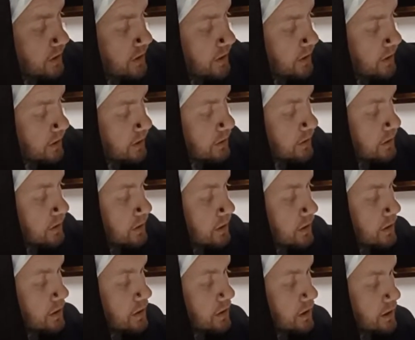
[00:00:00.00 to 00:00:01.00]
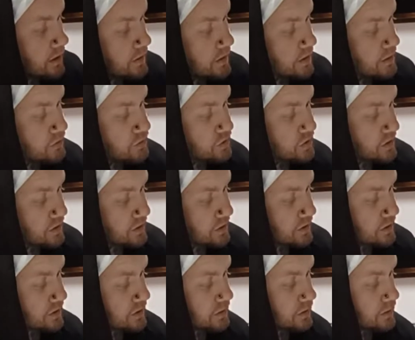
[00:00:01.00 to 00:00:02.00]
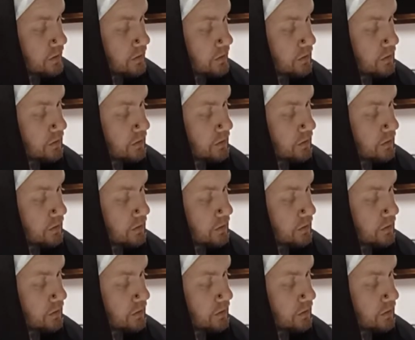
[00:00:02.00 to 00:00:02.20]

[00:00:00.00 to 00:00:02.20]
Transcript: layer, and then just